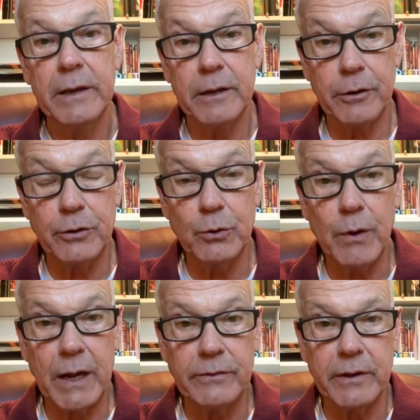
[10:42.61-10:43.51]
and our 2
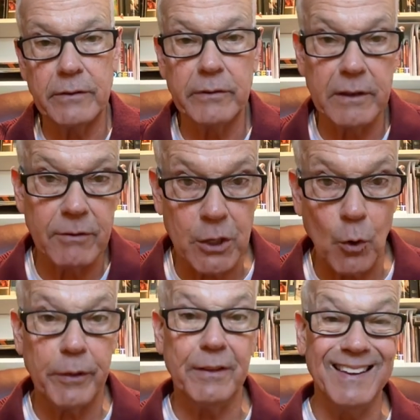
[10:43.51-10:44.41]
grandsons live in
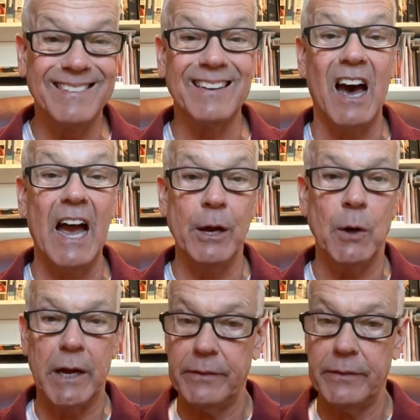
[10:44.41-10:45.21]
Northeast Iowa.